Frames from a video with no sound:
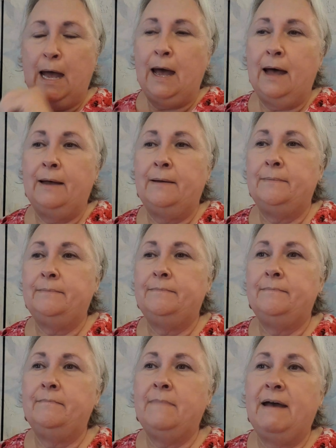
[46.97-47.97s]

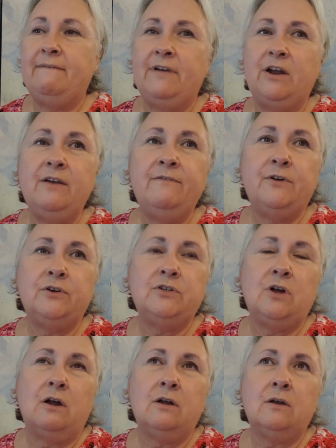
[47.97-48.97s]
My very first
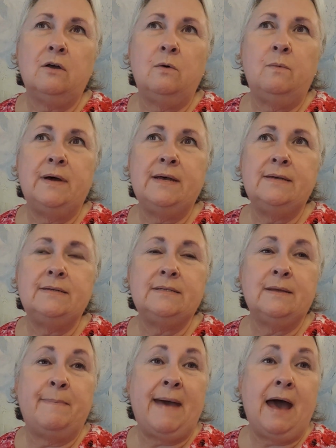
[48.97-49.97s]
article
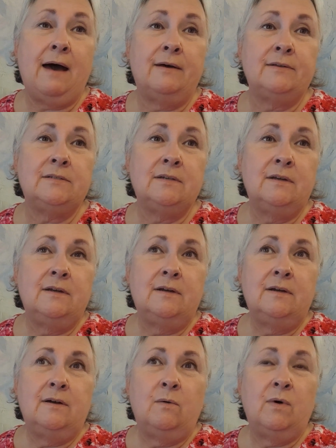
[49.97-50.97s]
was about
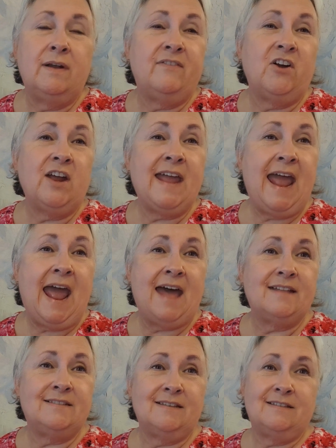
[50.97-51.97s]
one of our
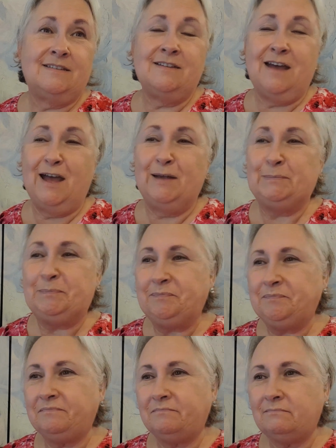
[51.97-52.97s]
cats at the time.
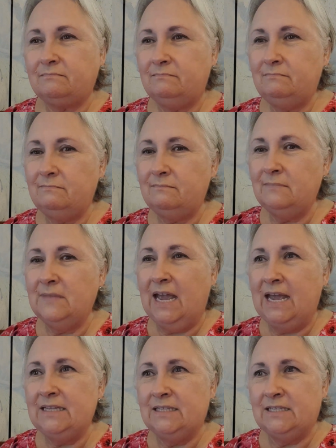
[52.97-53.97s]

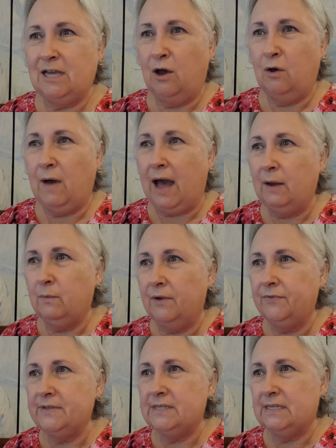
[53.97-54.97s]
And so I
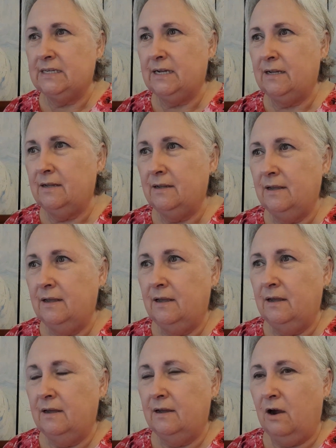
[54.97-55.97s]
wrote this little
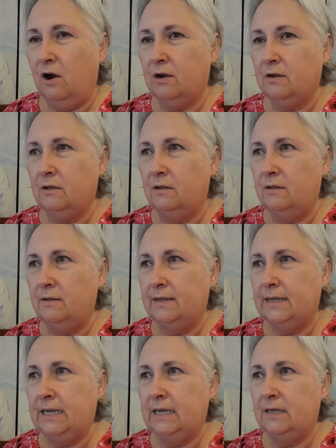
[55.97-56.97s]
article
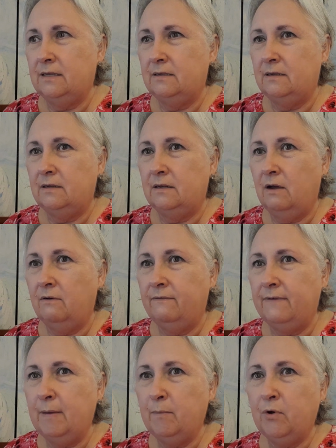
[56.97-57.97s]
in
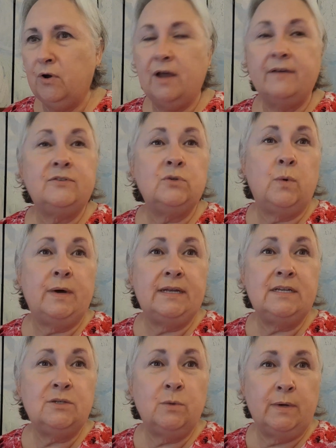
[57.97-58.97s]
November of
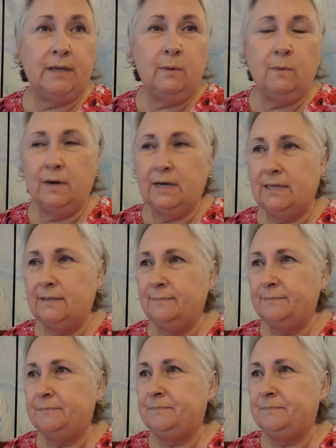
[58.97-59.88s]
2021,